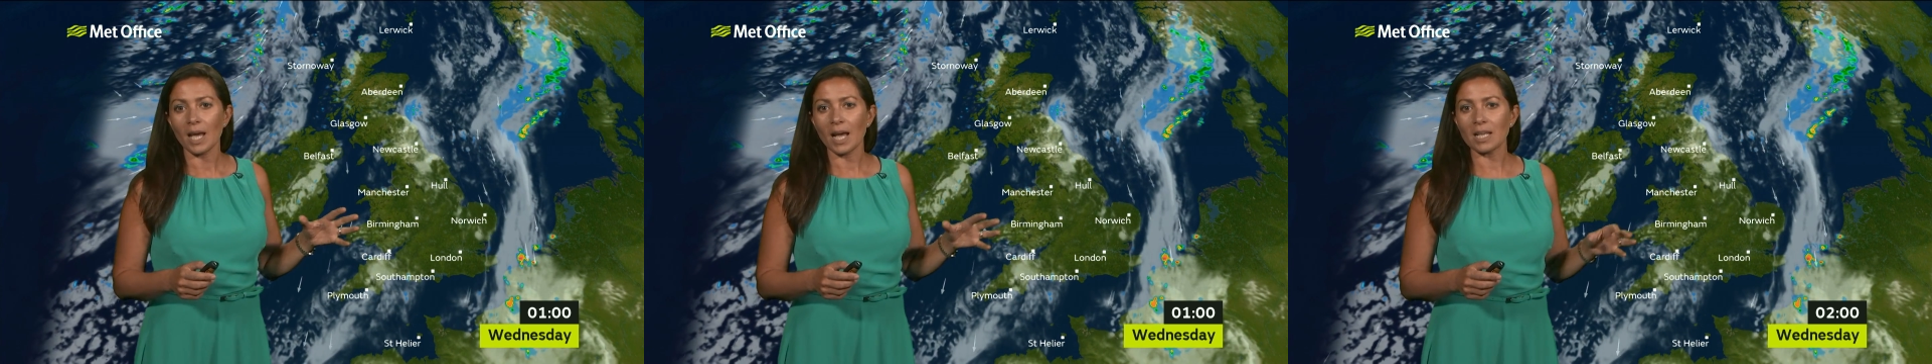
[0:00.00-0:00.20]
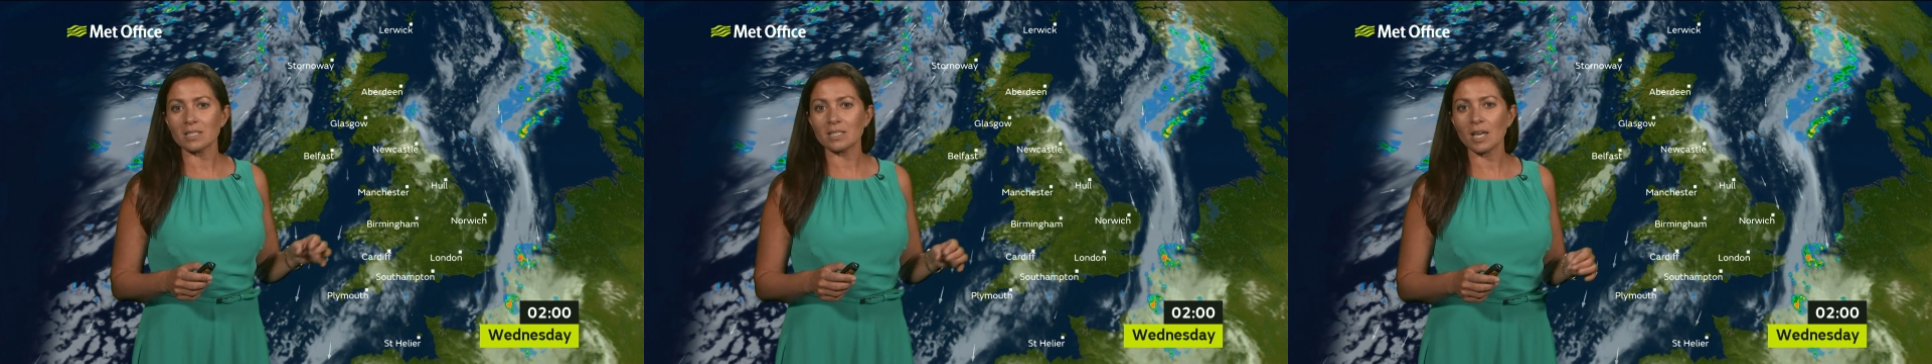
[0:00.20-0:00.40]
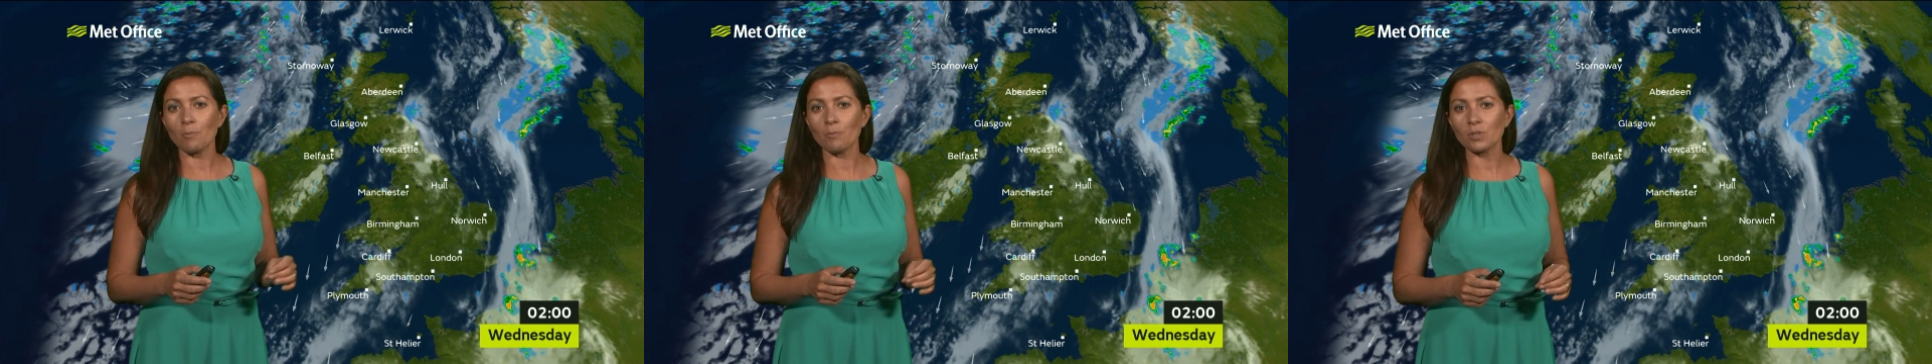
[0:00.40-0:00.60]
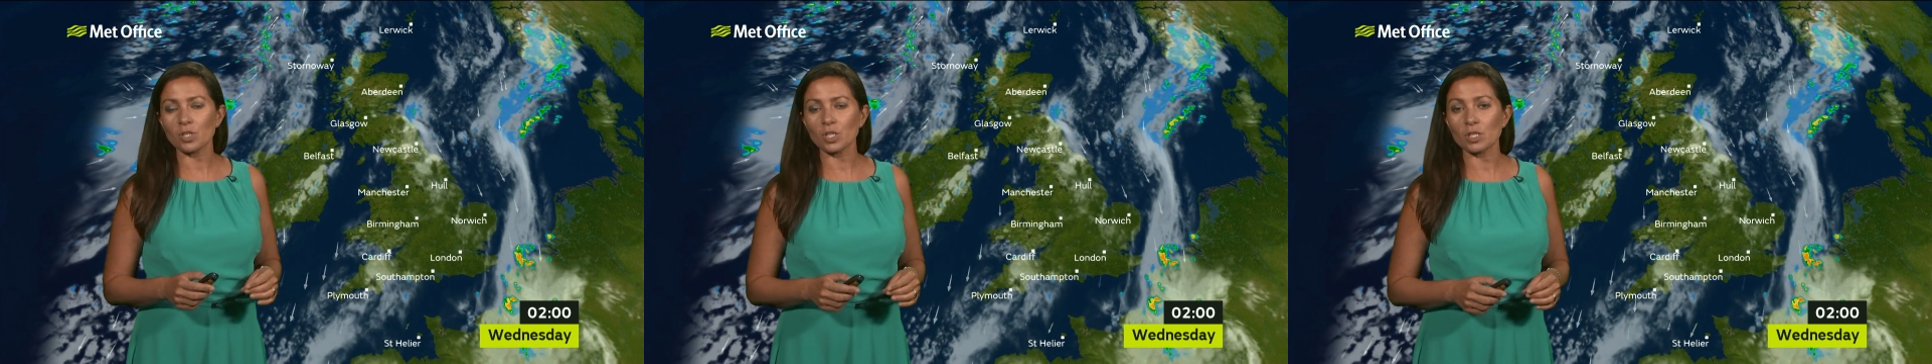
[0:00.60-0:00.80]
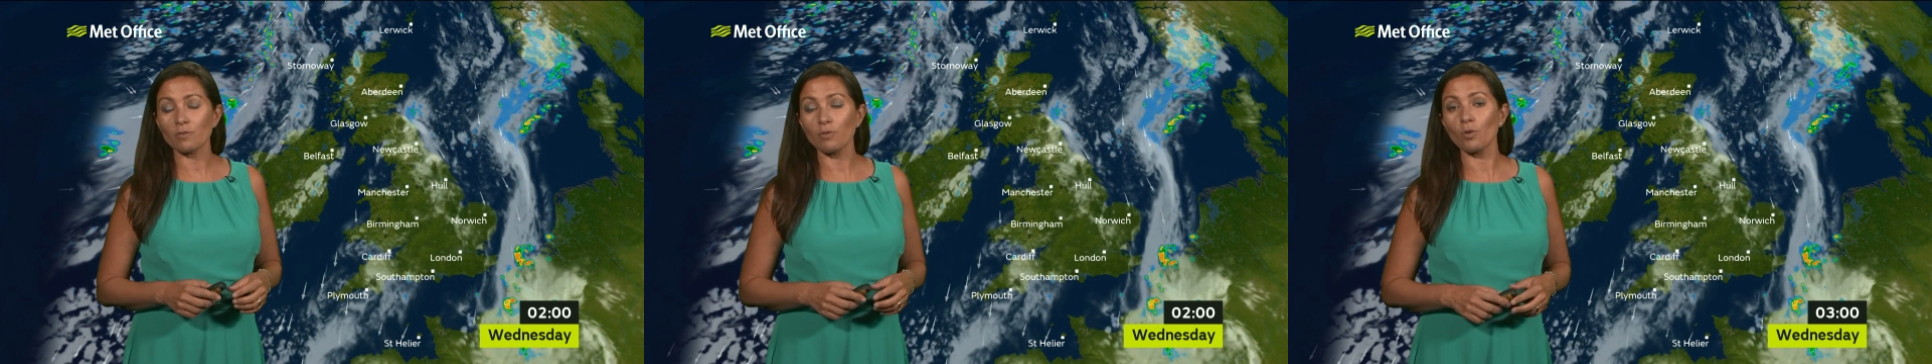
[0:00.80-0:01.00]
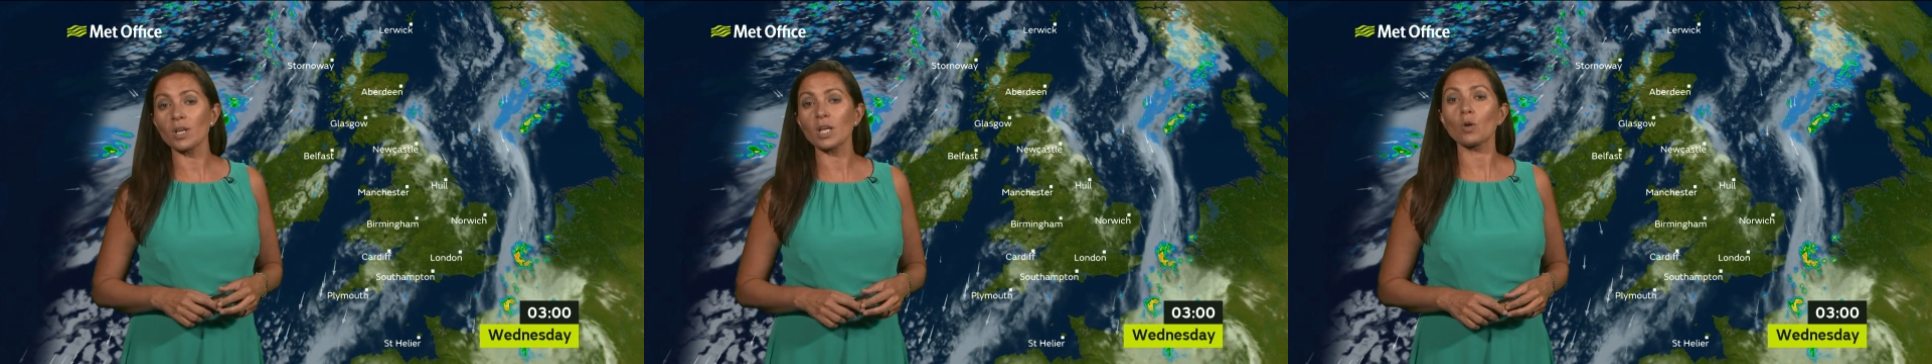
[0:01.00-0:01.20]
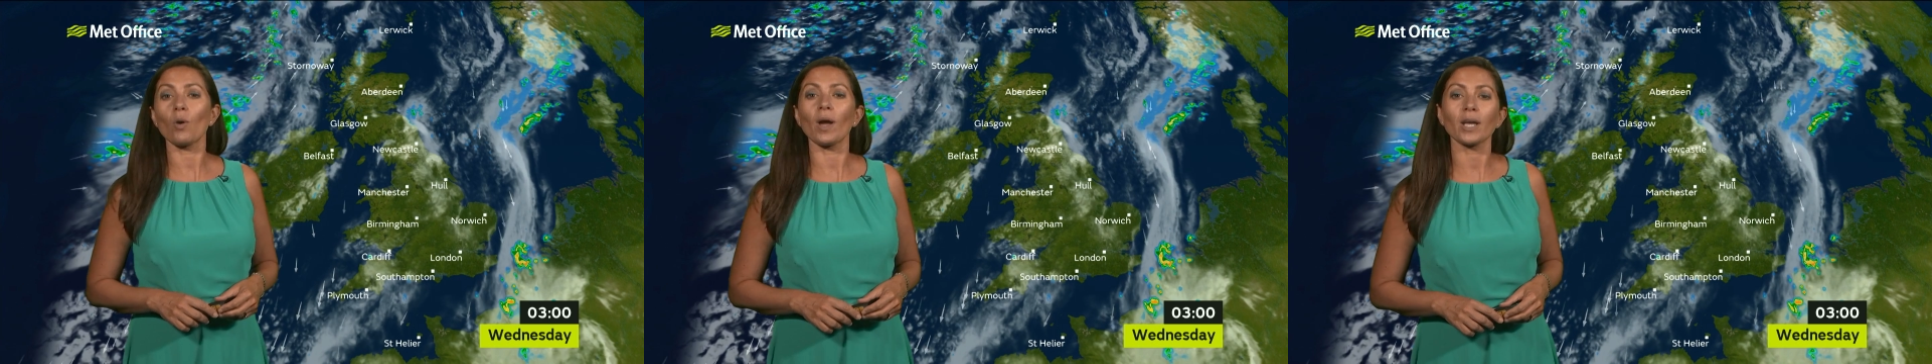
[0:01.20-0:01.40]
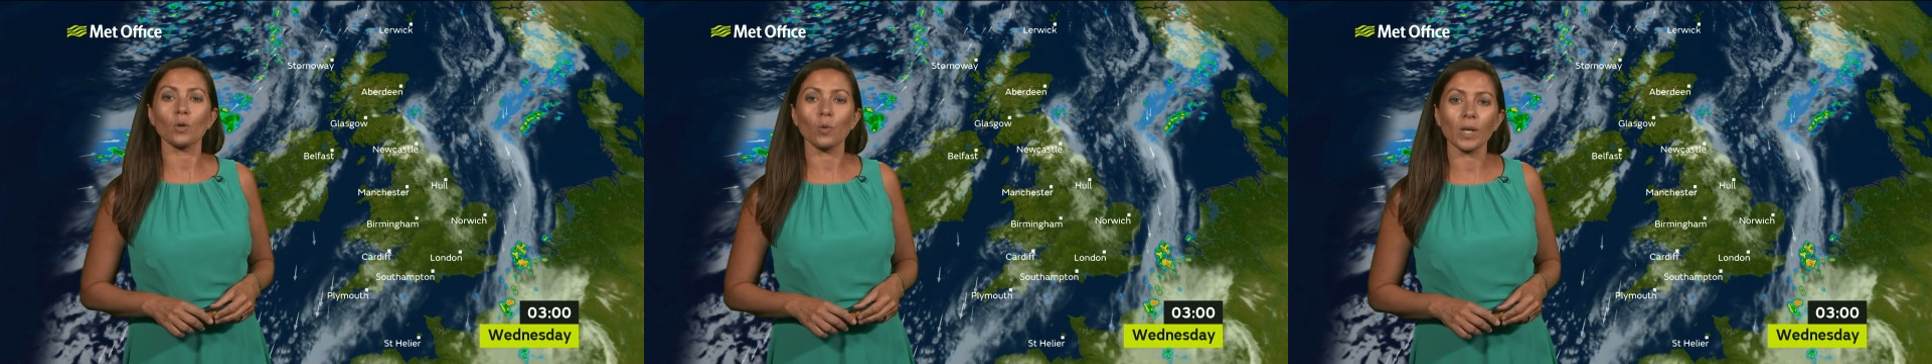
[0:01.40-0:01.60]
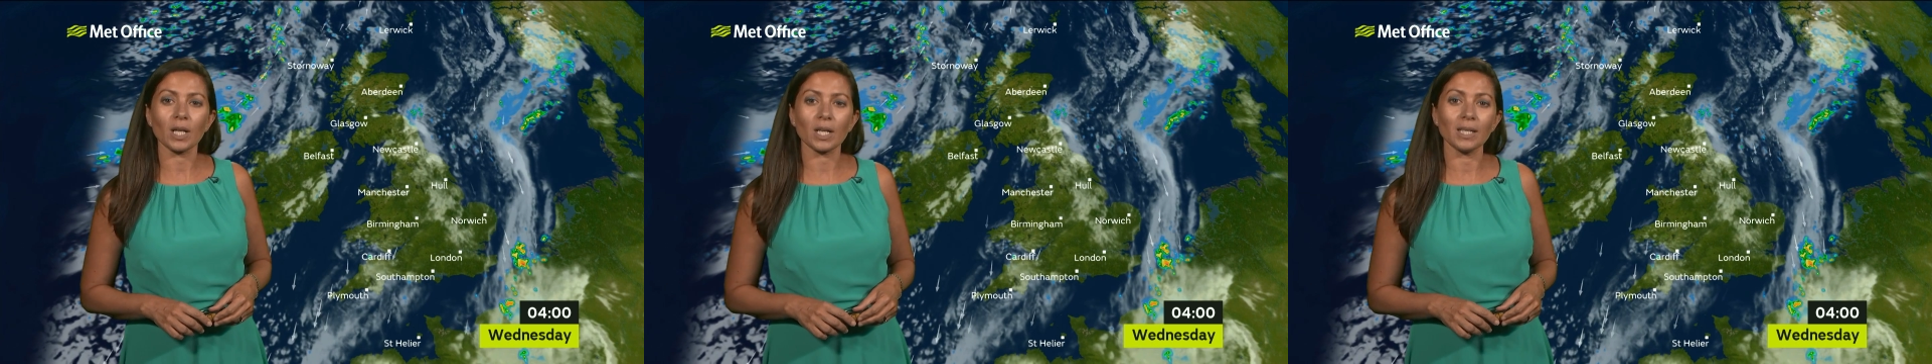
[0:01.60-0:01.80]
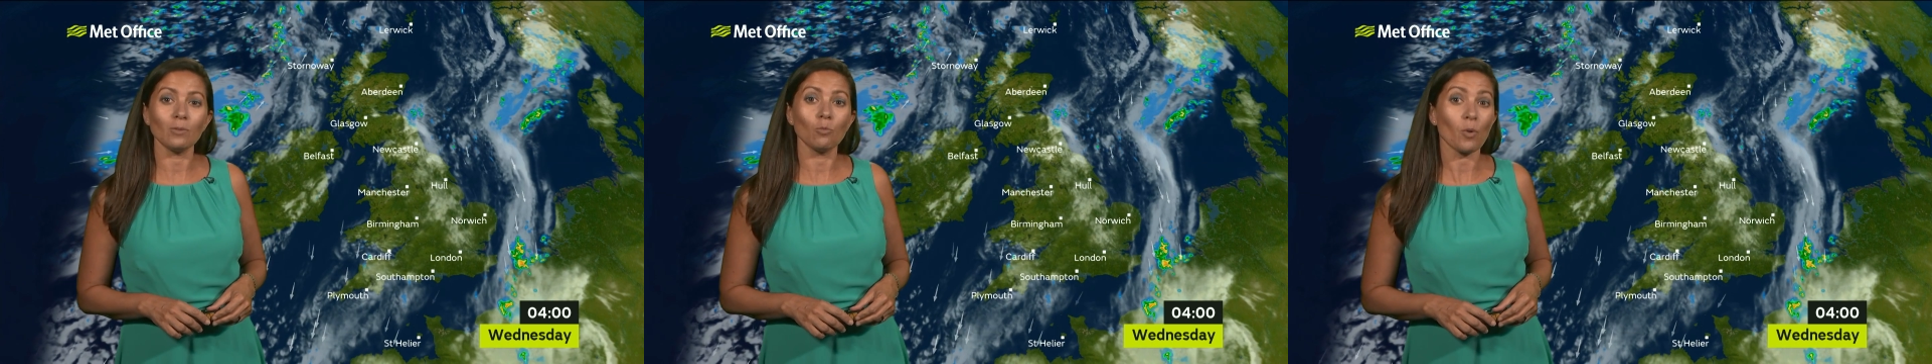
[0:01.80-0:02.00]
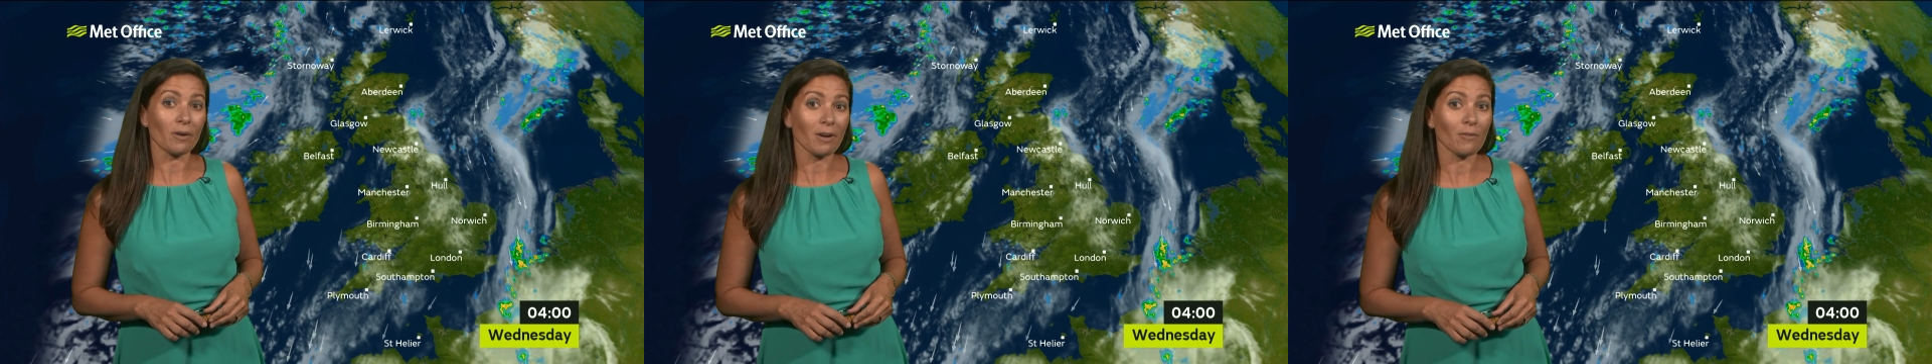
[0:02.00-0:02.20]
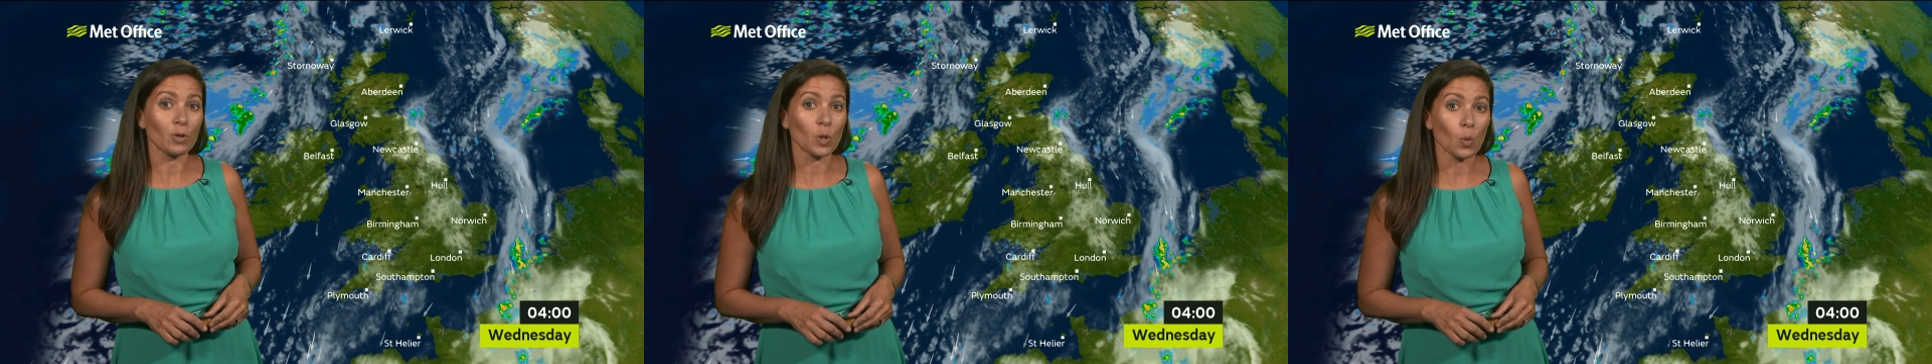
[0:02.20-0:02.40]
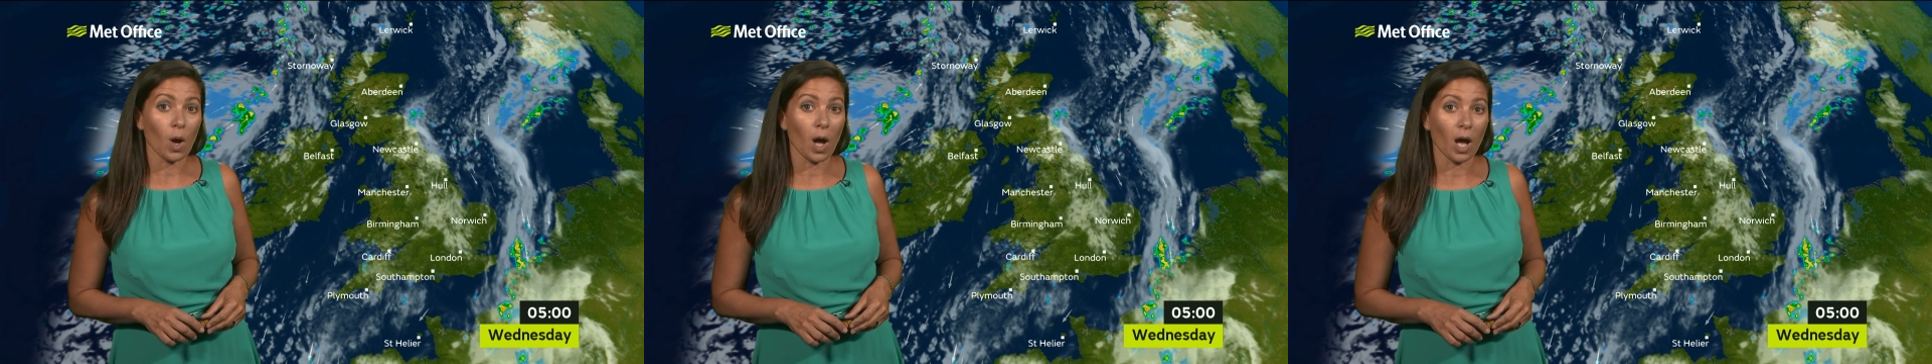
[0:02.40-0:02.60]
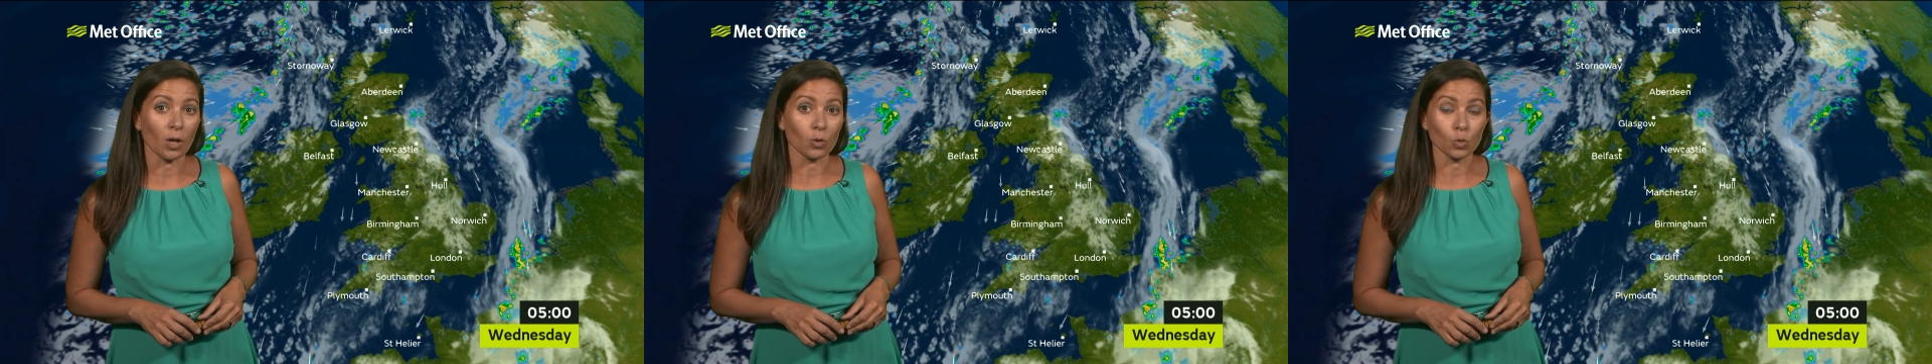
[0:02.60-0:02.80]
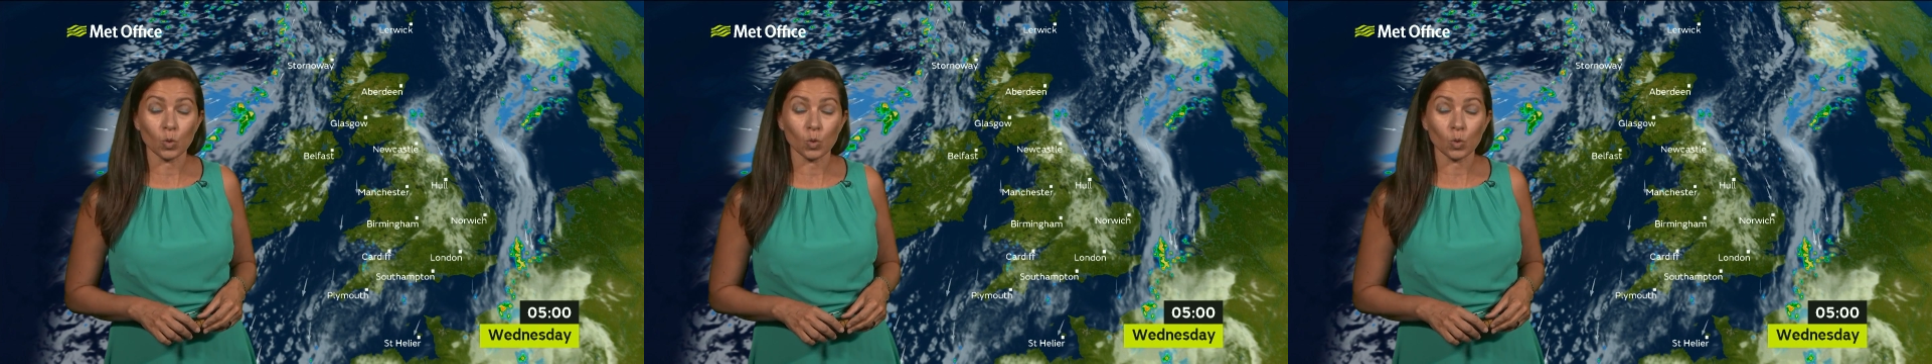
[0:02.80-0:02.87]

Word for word: and temperatures falling quite quickly wherever you are,